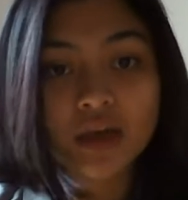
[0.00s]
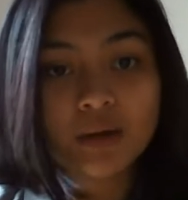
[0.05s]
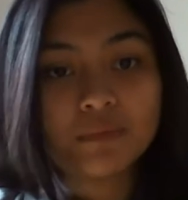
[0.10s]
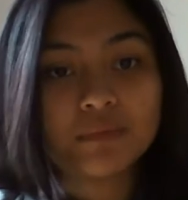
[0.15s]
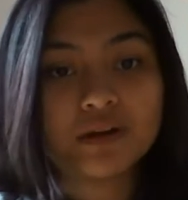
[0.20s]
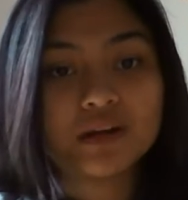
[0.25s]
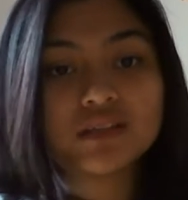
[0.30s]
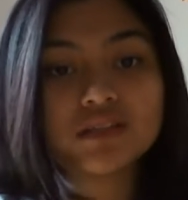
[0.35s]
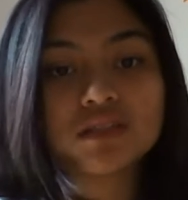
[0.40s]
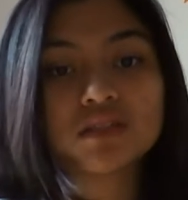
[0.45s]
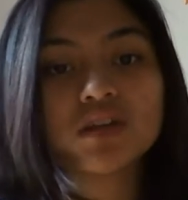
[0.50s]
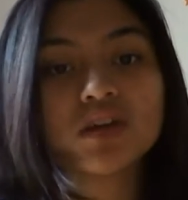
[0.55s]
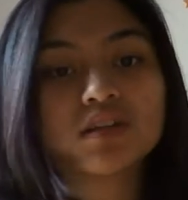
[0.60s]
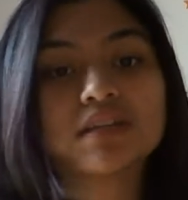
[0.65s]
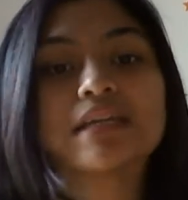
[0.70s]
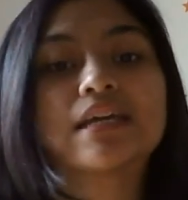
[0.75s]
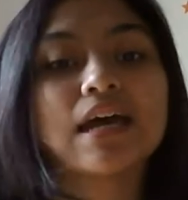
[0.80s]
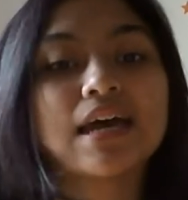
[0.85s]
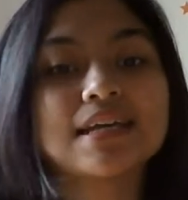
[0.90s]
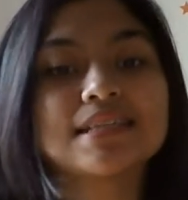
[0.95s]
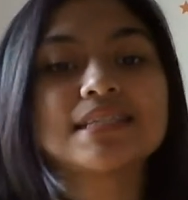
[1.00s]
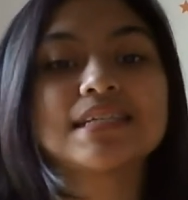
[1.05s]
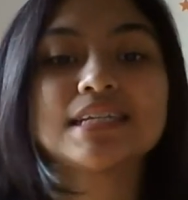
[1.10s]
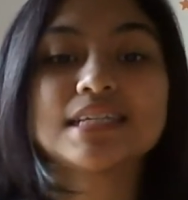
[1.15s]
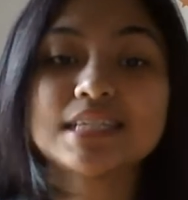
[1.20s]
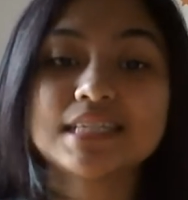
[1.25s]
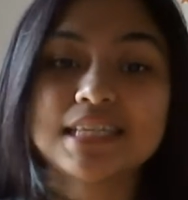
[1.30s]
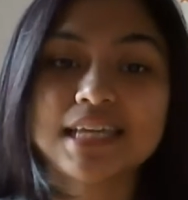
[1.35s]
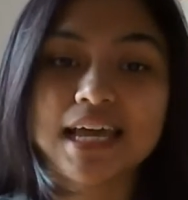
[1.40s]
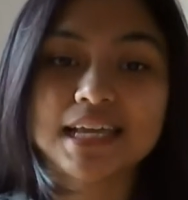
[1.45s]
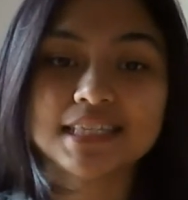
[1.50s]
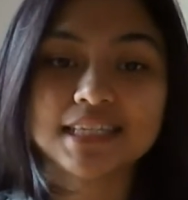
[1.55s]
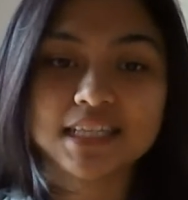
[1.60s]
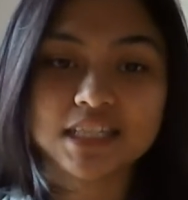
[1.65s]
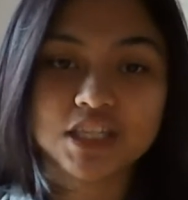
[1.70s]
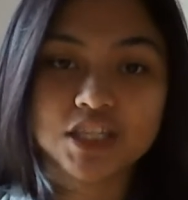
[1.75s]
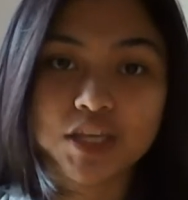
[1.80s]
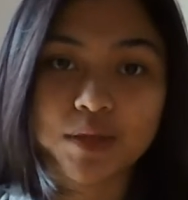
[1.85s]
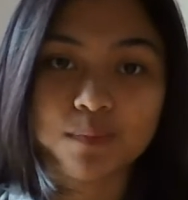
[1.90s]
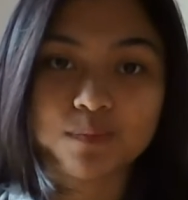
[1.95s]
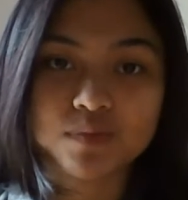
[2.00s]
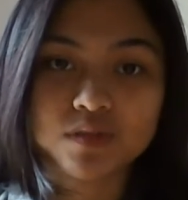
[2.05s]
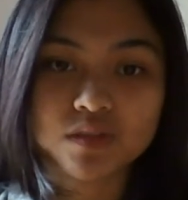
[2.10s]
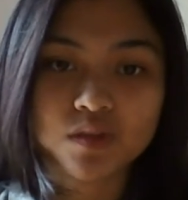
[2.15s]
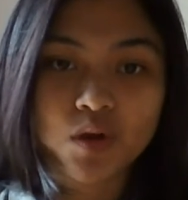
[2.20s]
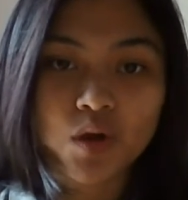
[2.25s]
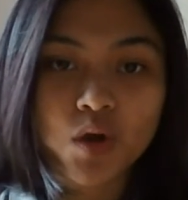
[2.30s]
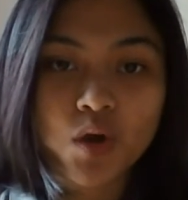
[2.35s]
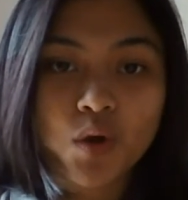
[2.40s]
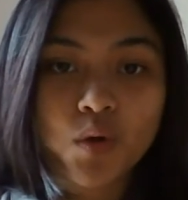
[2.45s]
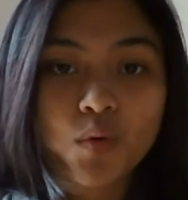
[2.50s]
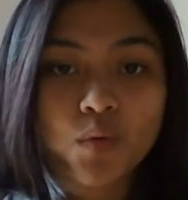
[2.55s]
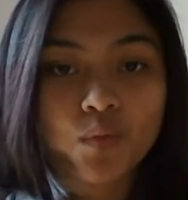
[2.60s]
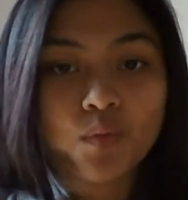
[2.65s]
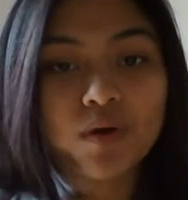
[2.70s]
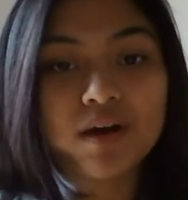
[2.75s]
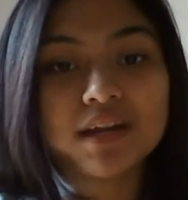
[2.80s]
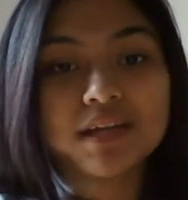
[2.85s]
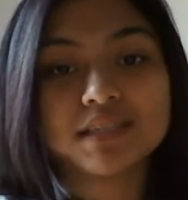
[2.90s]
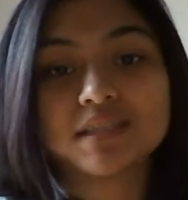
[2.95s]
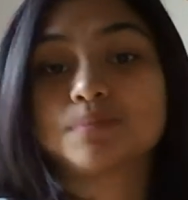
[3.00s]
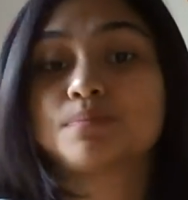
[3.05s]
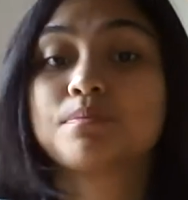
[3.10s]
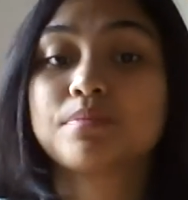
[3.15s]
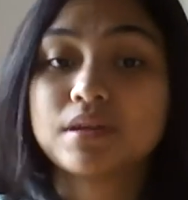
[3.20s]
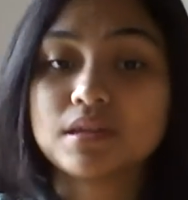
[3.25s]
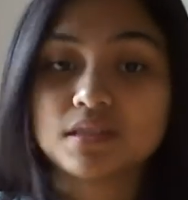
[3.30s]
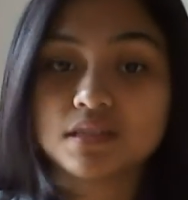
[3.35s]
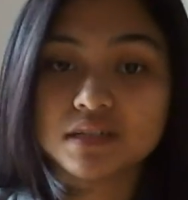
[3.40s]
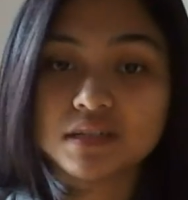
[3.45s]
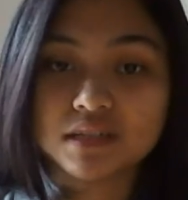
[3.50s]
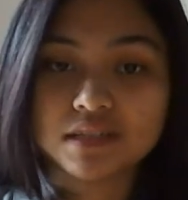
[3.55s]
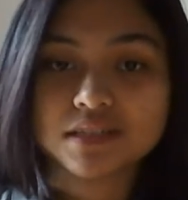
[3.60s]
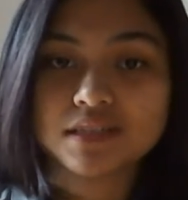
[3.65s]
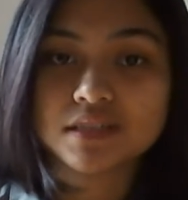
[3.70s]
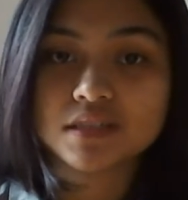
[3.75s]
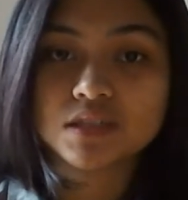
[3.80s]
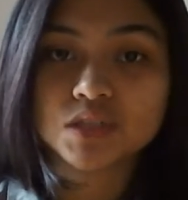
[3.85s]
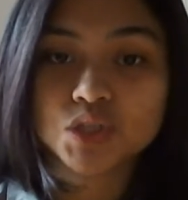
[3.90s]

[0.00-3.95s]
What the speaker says: but it's not as easy as it seems. What is business?